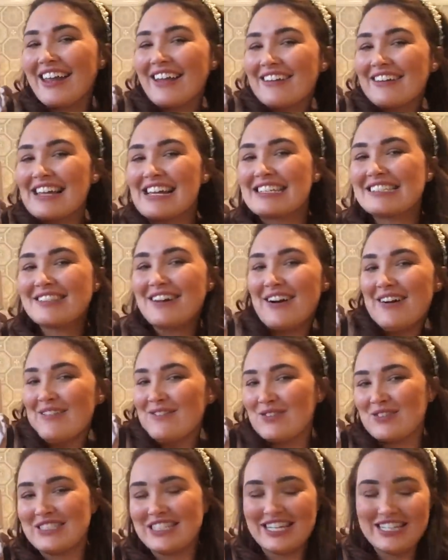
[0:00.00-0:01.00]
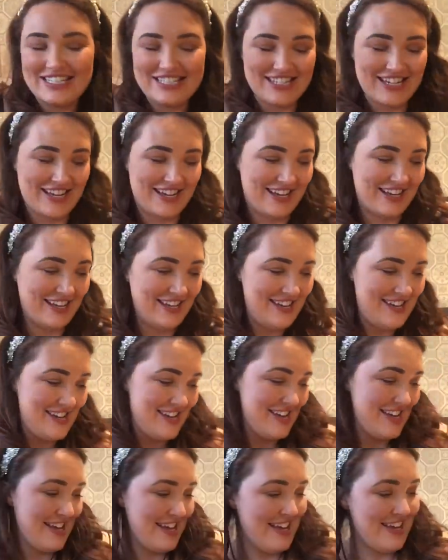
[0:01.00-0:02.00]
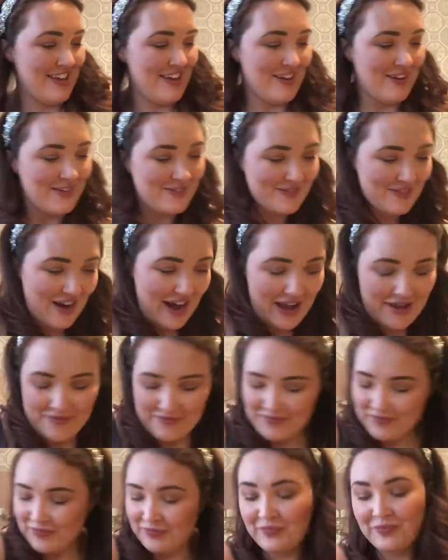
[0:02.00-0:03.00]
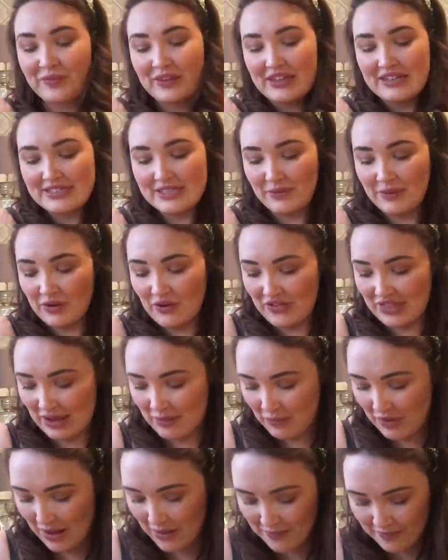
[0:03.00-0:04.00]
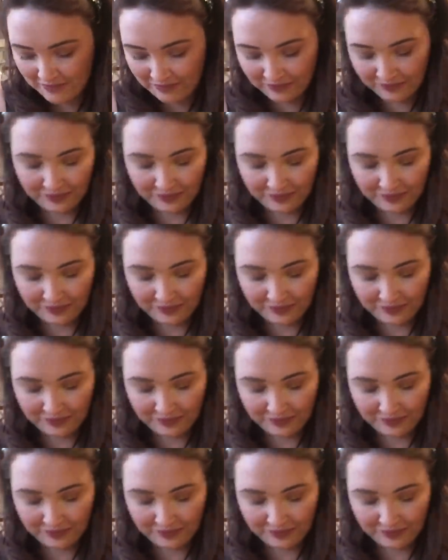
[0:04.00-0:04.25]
little less conversation. Right, so we've got that one.